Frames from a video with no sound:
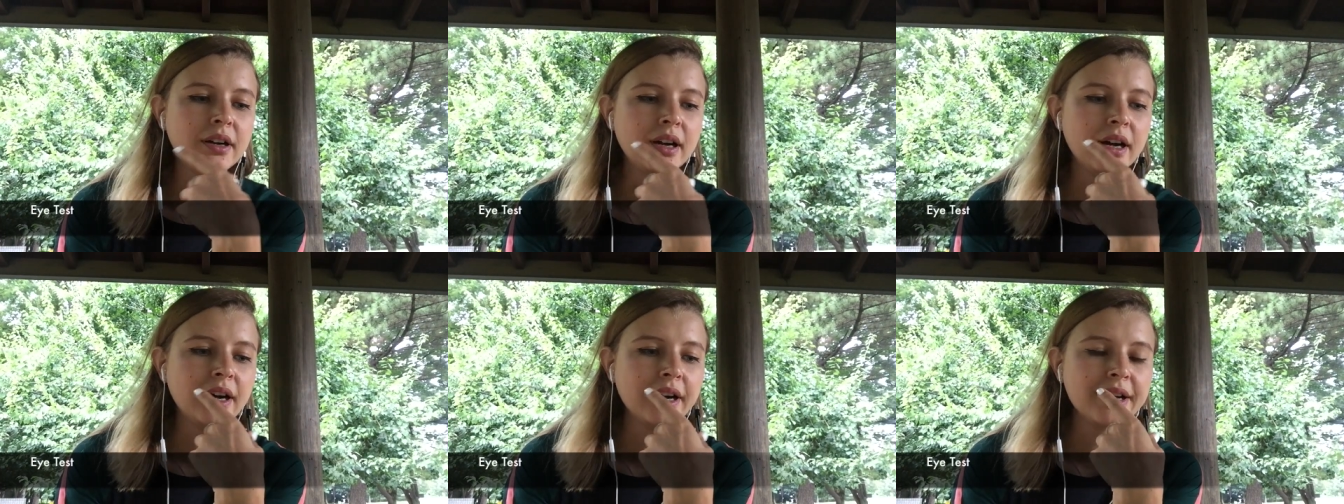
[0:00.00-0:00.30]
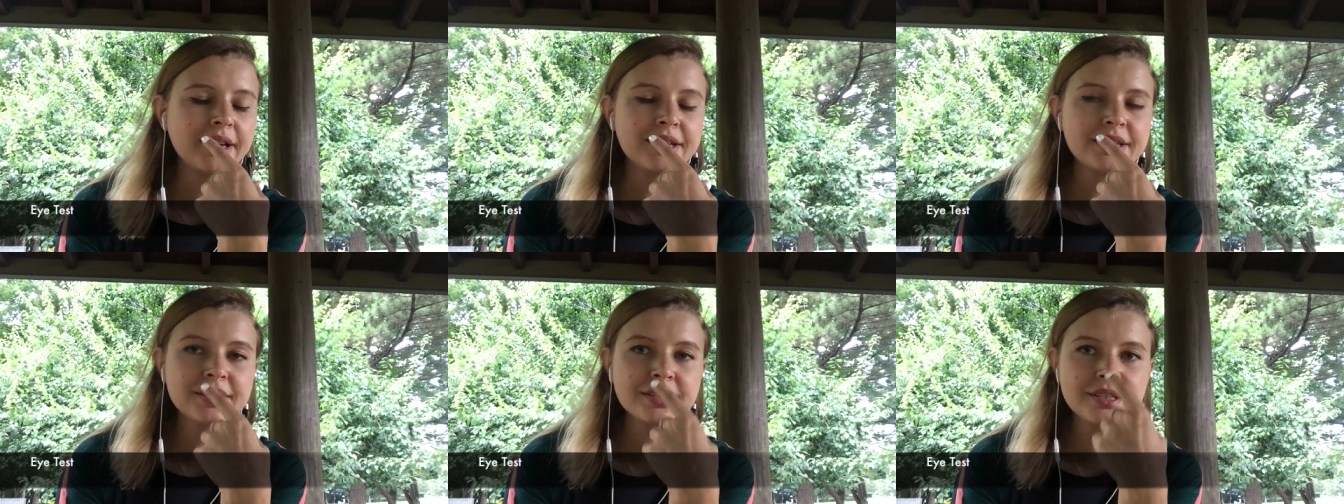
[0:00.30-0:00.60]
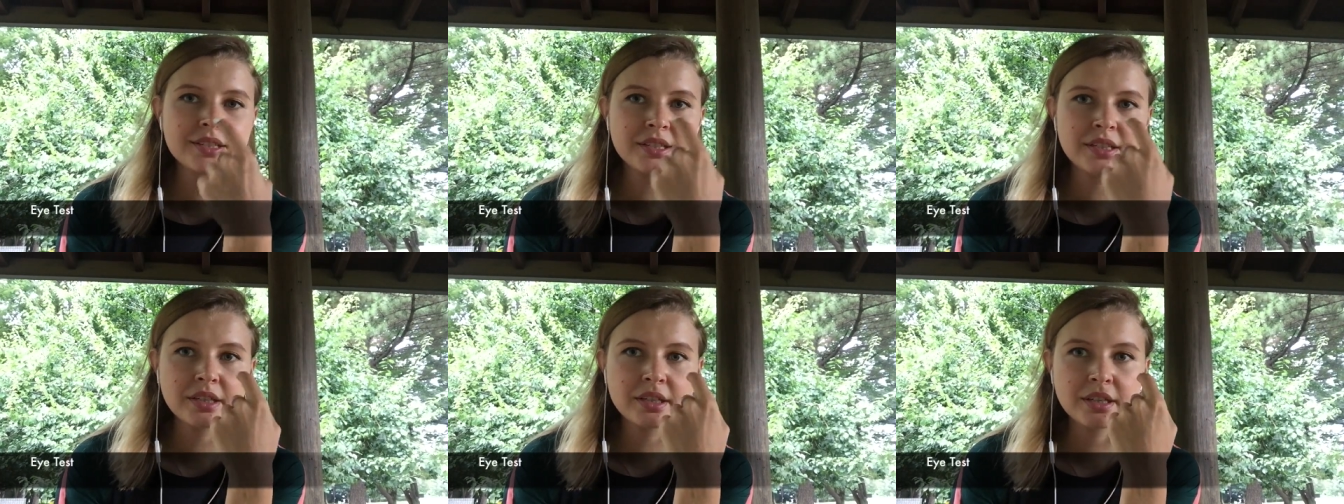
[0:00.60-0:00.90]

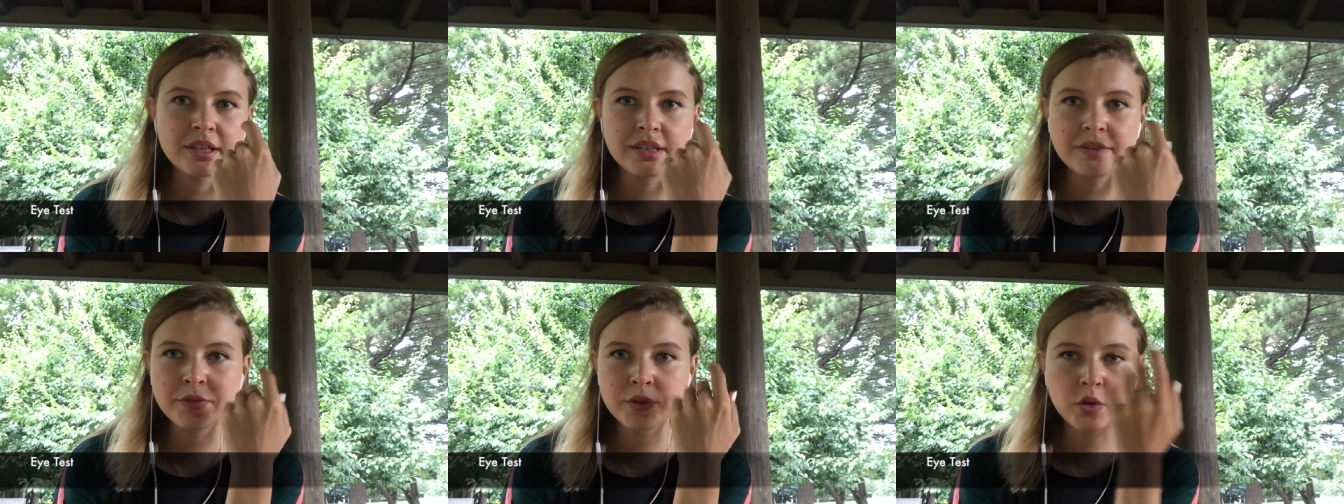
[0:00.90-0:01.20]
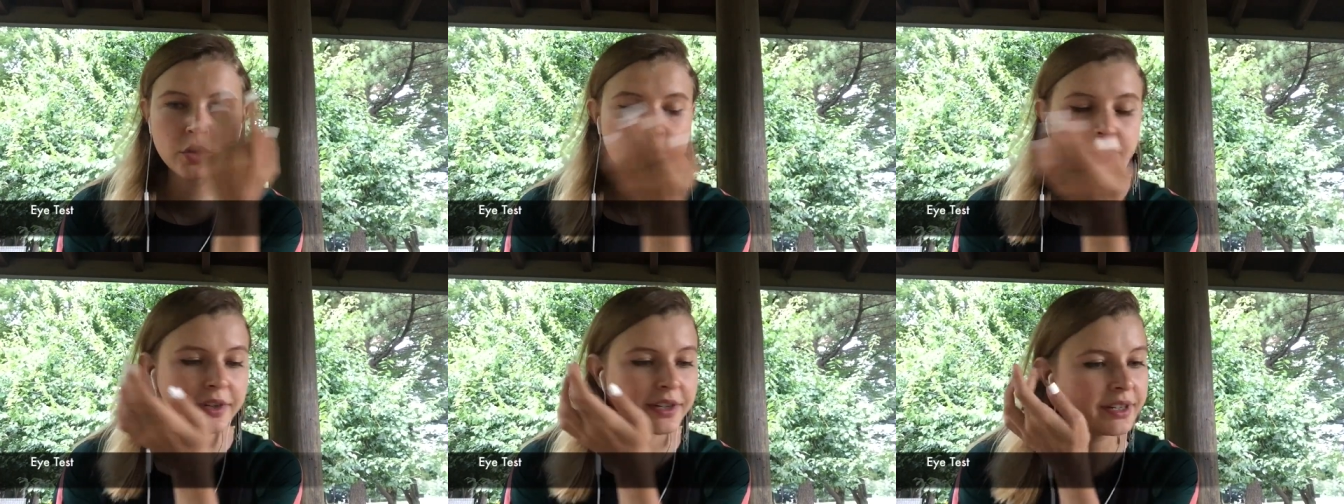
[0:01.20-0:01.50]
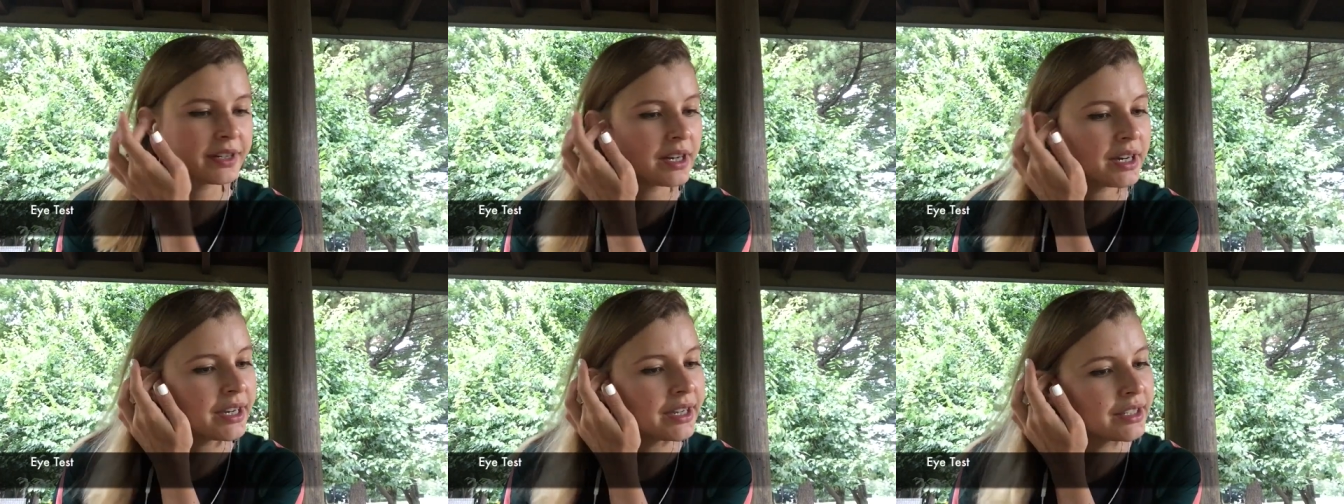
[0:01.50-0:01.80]
eyes, if you're
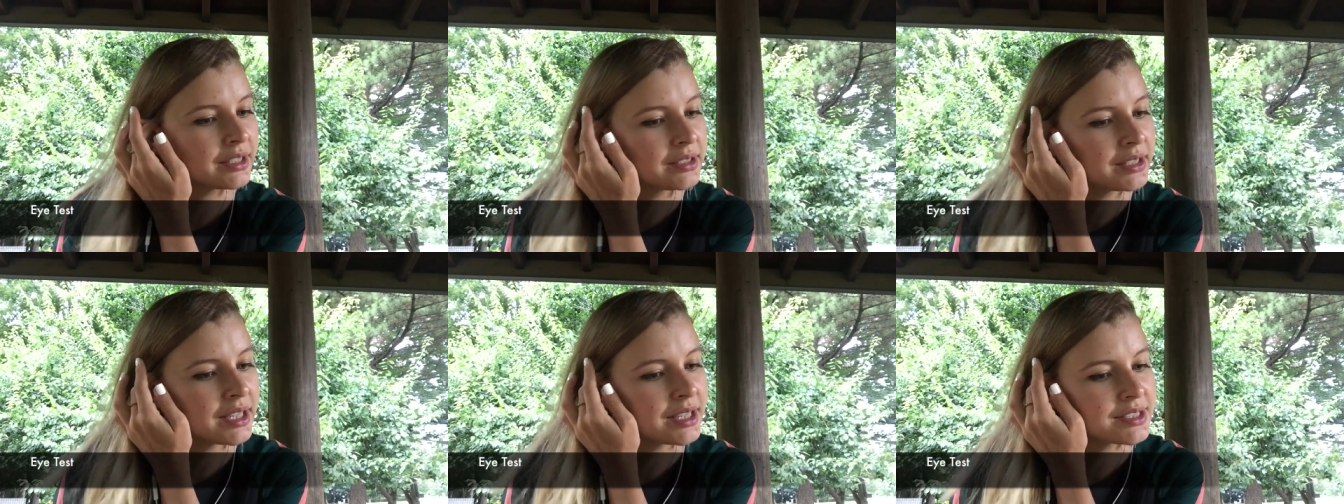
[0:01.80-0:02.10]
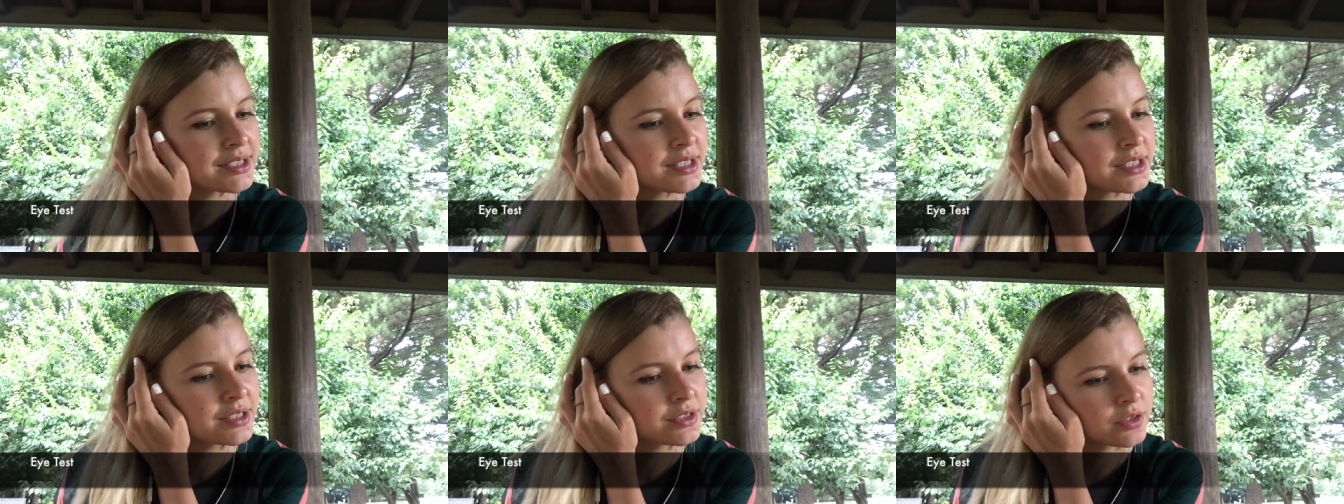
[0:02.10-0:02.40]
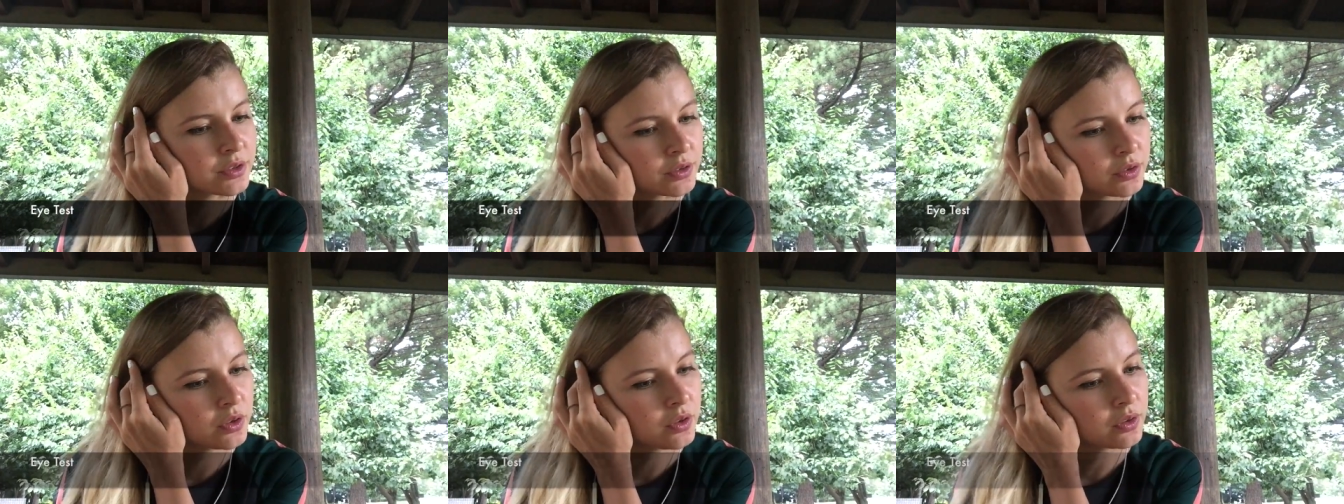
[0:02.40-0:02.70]
wearing
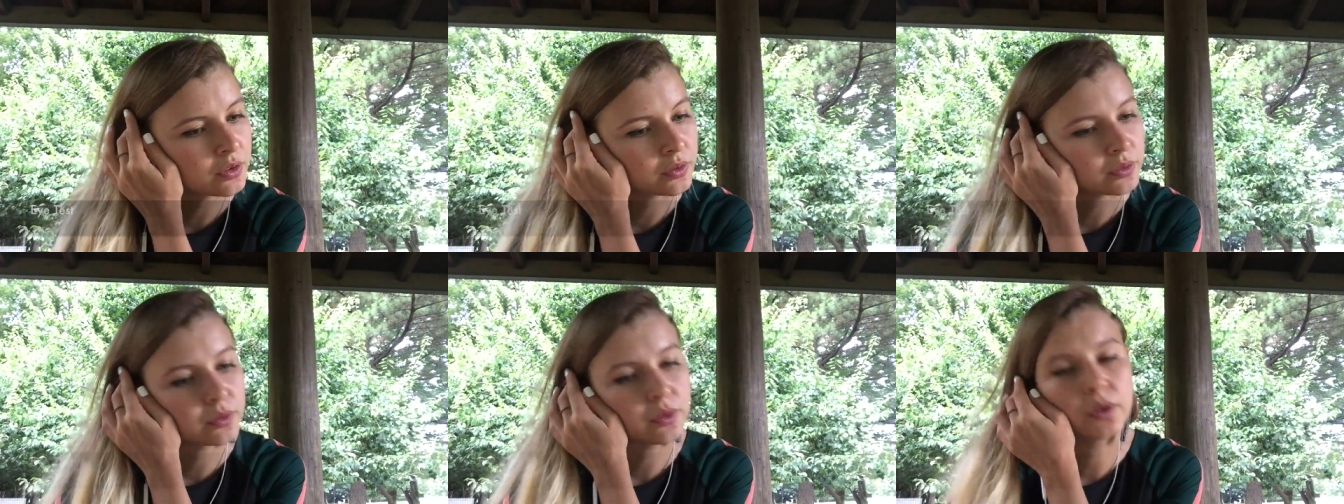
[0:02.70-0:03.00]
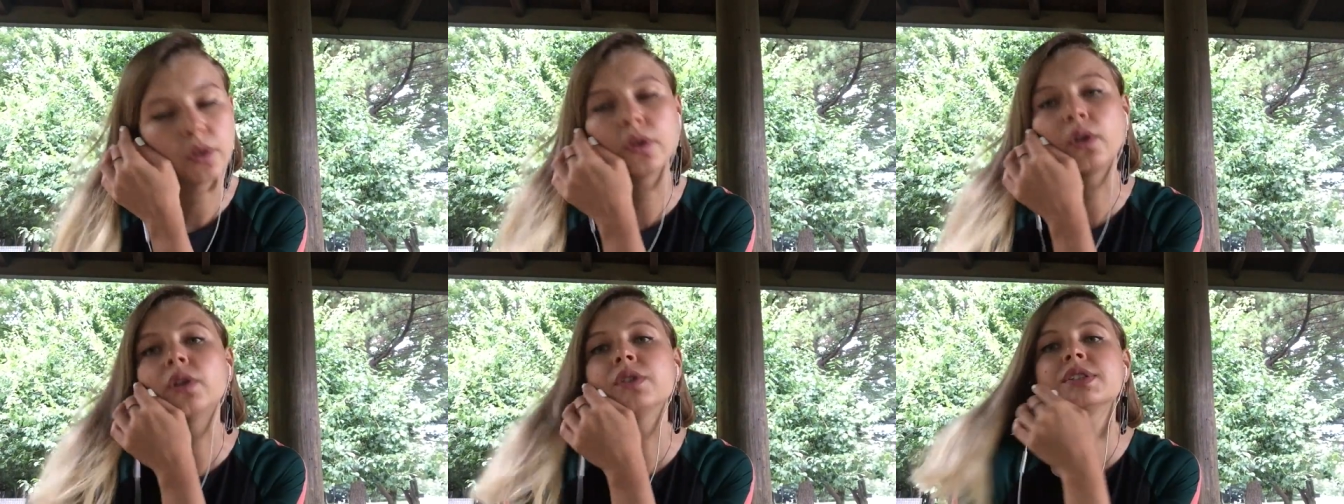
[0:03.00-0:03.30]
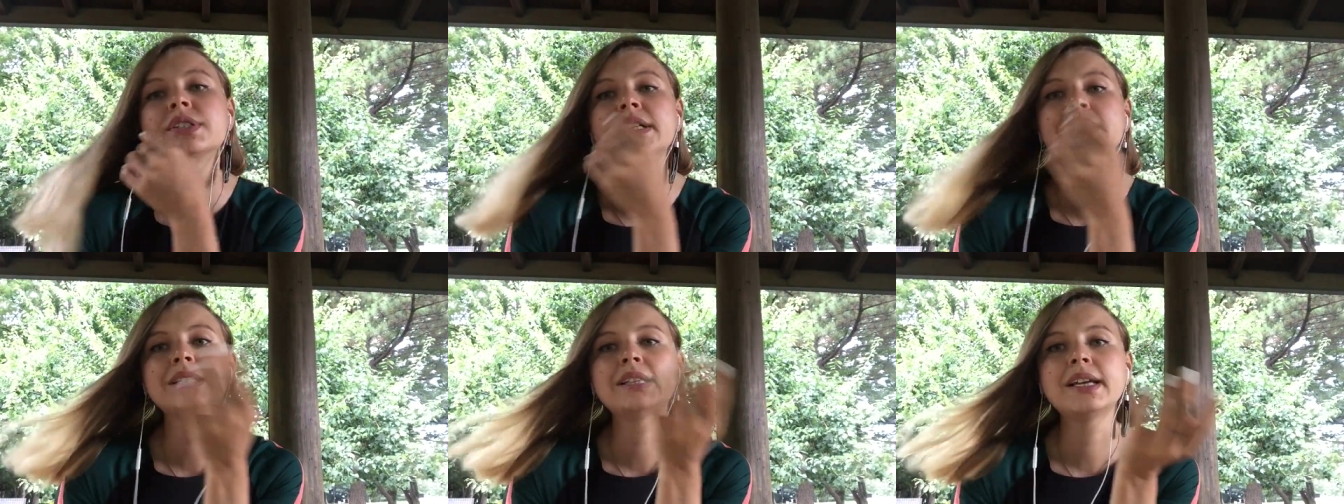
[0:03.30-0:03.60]
eyeglasses or not, or
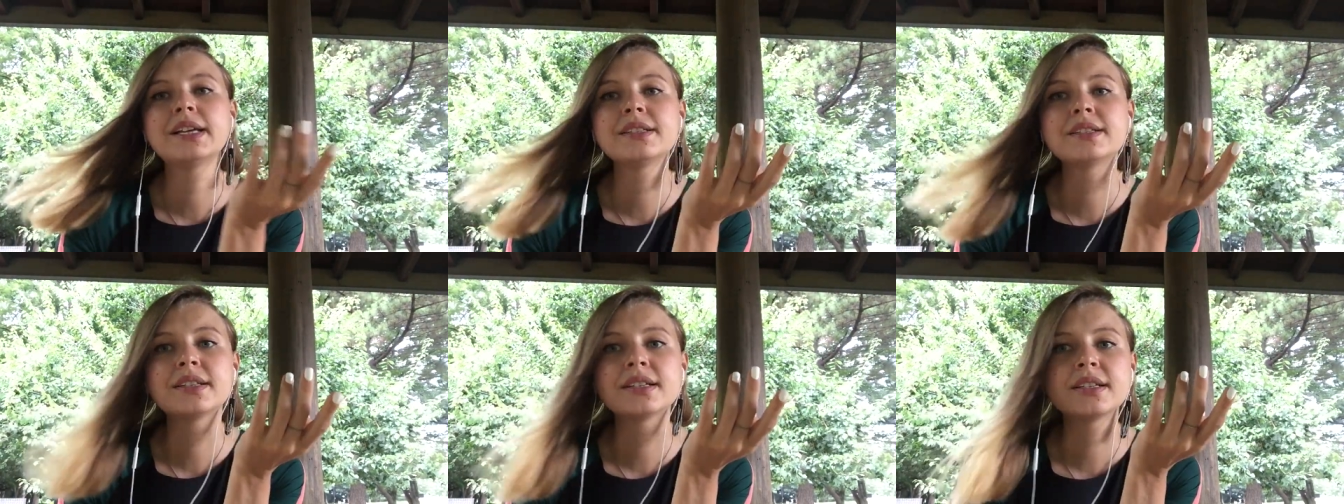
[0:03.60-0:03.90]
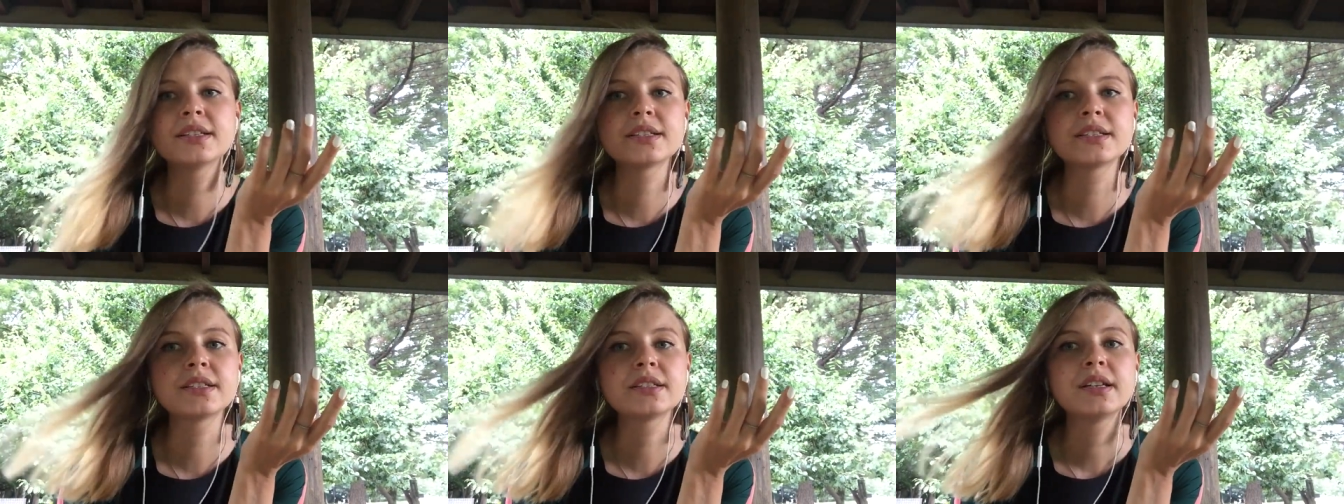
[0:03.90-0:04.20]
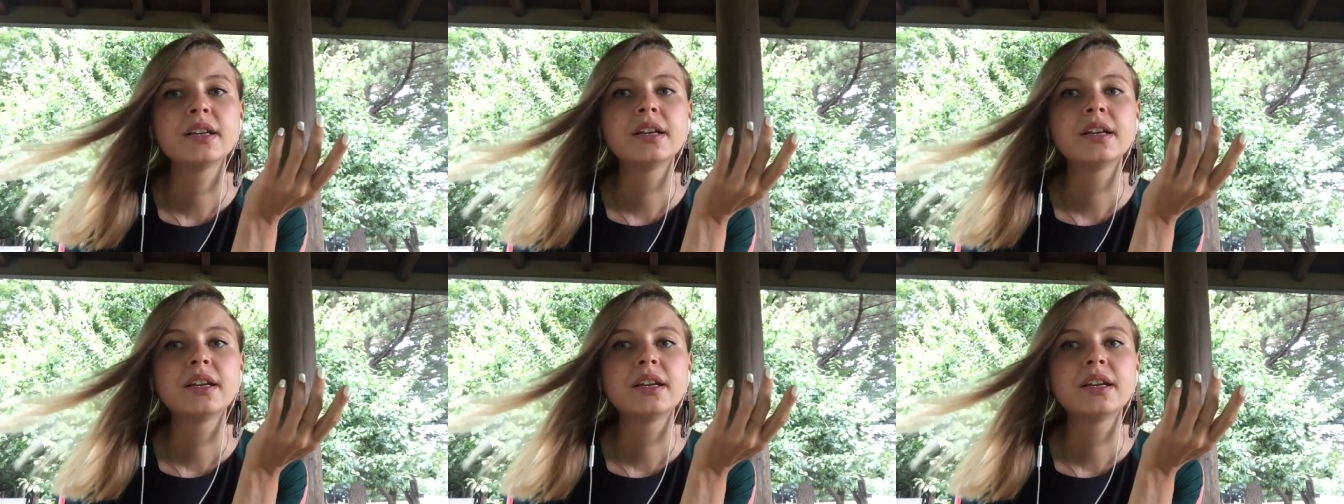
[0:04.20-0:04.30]
contact lenses.